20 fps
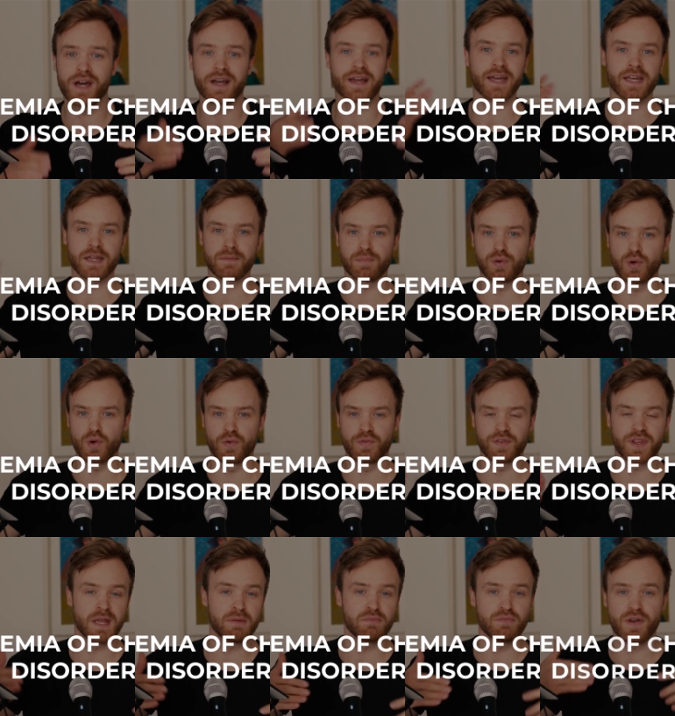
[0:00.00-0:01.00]
not get
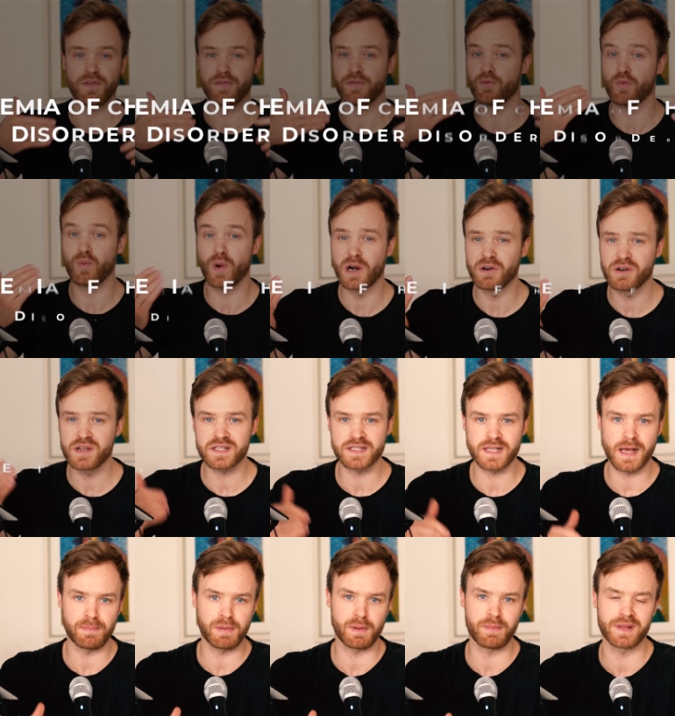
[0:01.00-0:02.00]
improved even with various
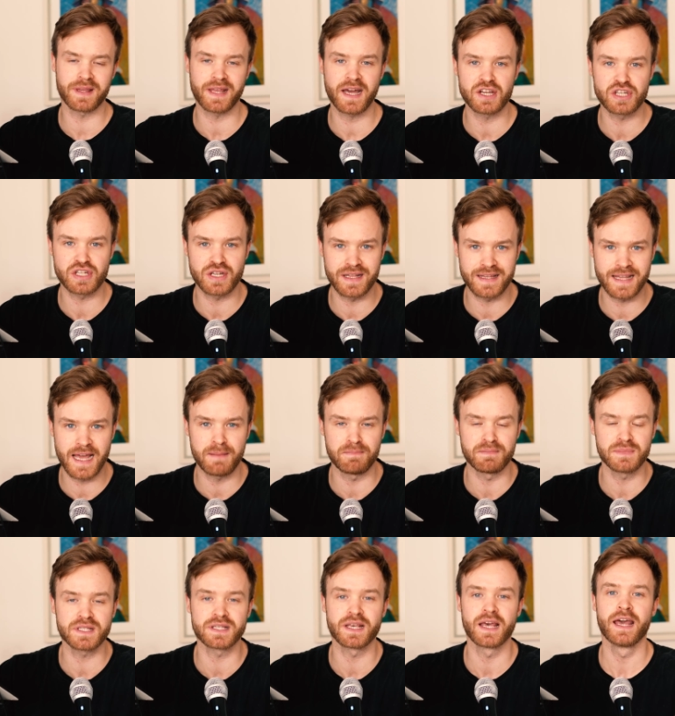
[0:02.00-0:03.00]
supplementation
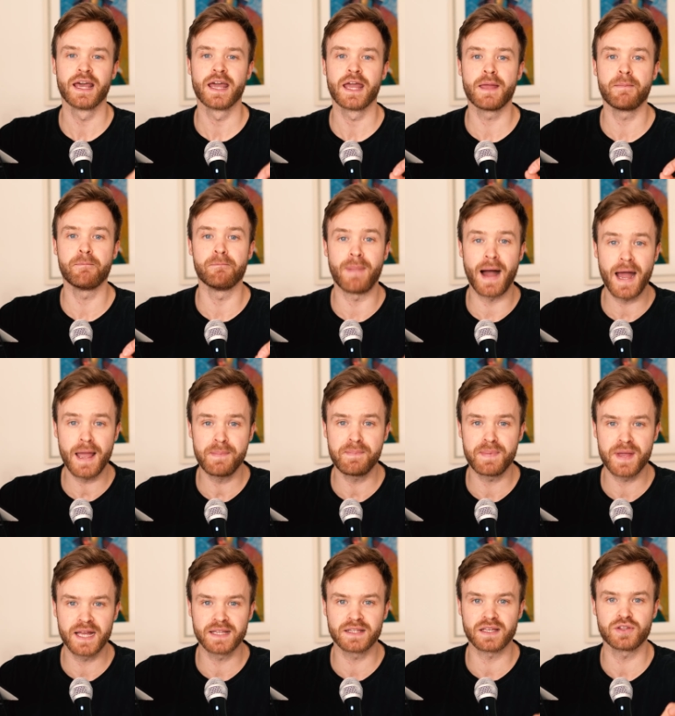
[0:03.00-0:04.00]
attempts, it might
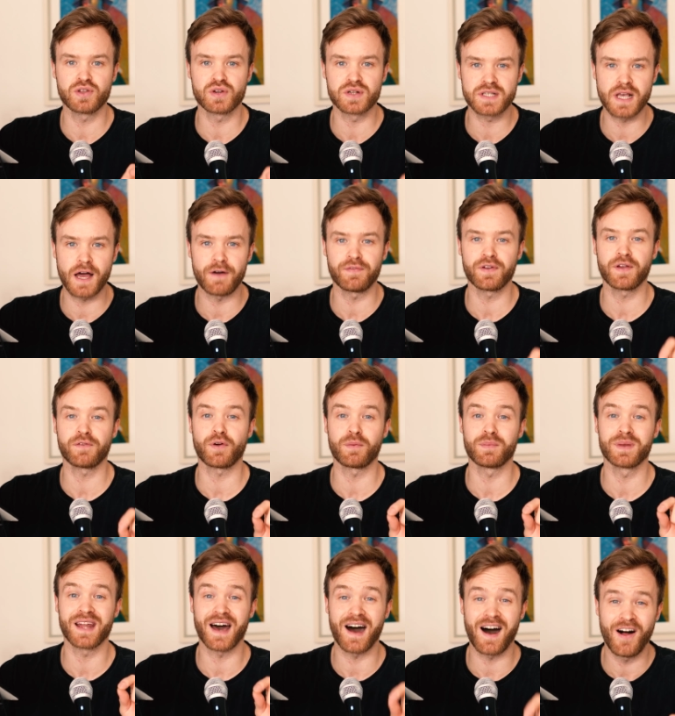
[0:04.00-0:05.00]
be that you're suffering
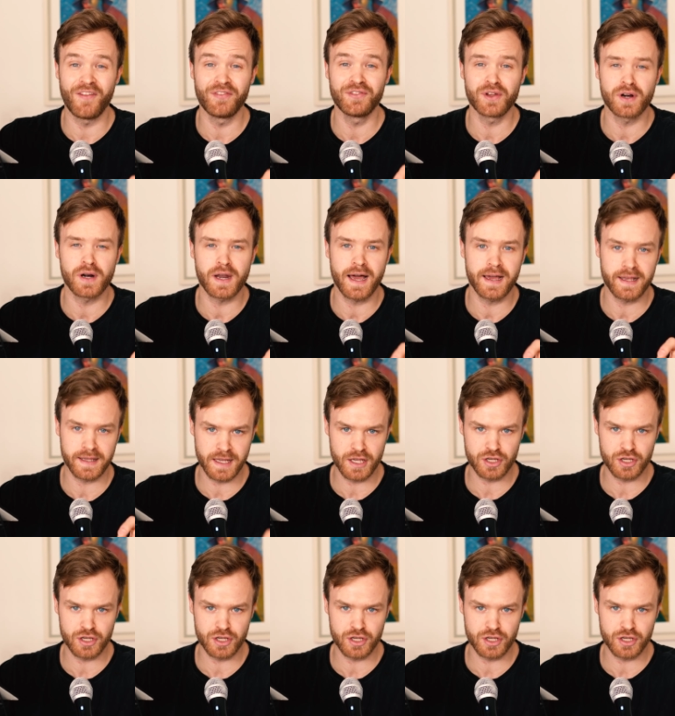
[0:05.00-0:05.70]
from an underlying